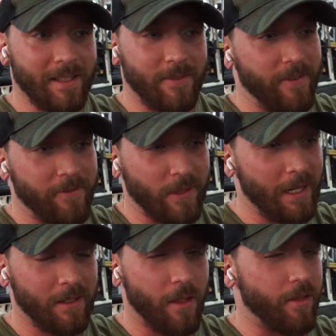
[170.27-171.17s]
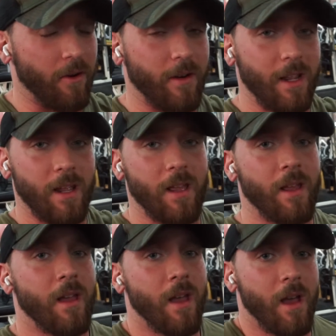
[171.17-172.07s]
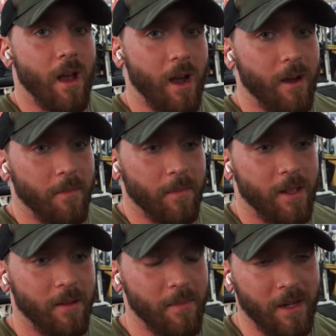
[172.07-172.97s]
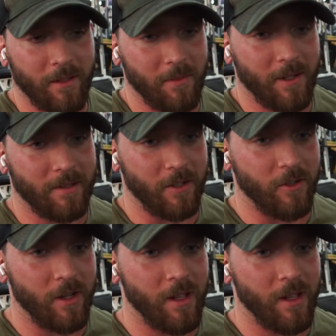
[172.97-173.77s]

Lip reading: It's 15 to 30. Mainly because on,